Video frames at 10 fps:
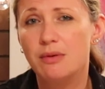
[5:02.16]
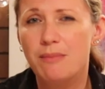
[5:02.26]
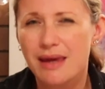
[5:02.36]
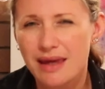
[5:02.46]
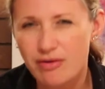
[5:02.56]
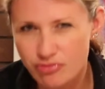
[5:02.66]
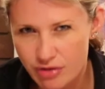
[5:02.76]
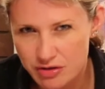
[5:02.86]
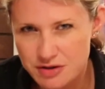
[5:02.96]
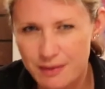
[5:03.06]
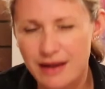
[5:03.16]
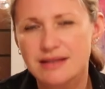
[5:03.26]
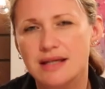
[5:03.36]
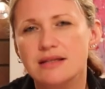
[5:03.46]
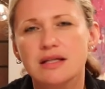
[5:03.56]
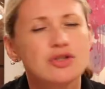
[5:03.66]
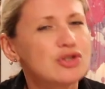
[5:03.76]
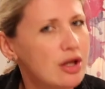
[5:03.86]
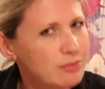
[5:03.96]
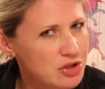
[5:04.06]
but making rose paintings
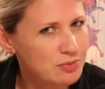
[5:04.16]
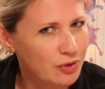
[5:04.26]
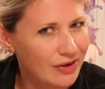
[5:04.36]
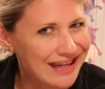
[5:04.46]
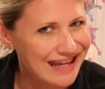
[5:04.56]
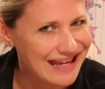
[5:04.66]
so much more